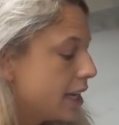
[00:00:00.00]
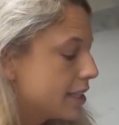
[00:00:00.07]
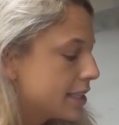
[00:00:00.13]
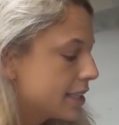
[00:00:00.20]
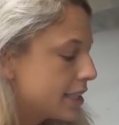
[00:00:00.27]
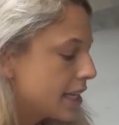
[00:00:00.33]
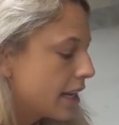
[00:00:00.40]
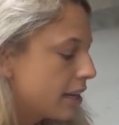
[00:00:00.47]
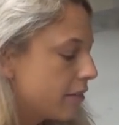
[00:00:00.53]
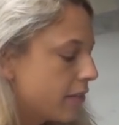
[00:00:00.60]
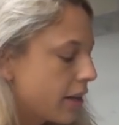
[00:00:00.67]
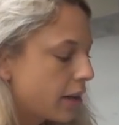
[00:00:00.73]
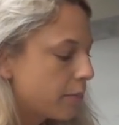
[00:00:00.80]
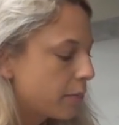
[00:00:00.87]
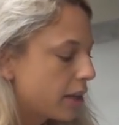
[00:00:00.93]
instead of,
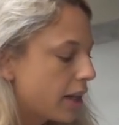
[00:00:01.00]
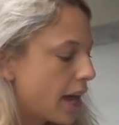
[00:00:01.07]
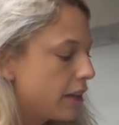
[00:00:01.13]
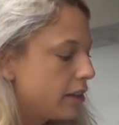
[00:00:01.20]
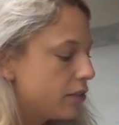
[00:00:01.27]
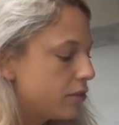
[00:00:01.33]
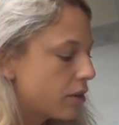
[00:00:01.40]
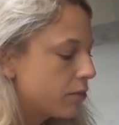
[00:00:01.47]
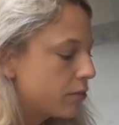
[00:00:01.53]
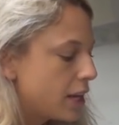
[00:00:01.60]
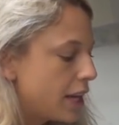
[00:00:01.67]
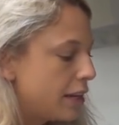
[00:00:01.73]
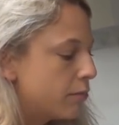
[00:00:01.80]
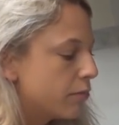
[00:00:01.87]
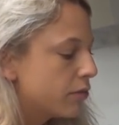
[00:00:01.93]
and I'm glad you don't
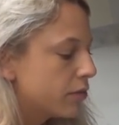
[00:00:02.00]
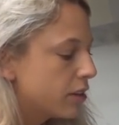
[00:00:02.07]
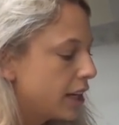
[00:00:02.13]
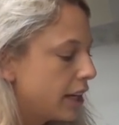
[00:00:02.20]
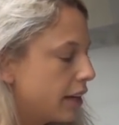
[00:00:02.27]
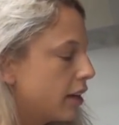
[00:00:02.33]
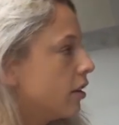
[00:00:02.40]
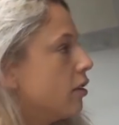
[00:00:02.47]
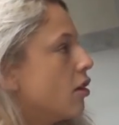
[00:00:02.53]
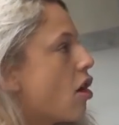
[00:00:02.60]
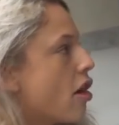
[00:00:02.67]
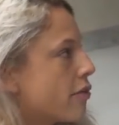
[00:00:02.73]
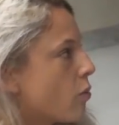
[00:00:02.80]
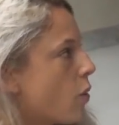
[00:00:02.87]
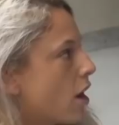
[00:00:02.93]
aim for like a
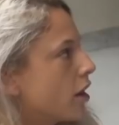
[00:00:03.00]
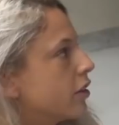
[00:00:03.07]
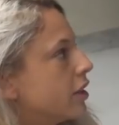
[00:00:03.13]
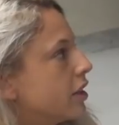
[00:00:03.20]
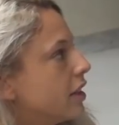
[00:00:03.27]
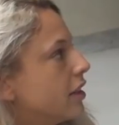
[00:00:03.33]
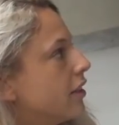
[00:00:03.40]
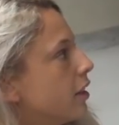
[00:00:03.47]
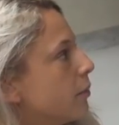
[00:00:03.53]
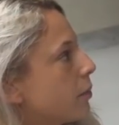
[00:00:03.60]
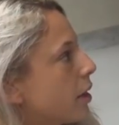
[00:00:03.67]
long walk or anything,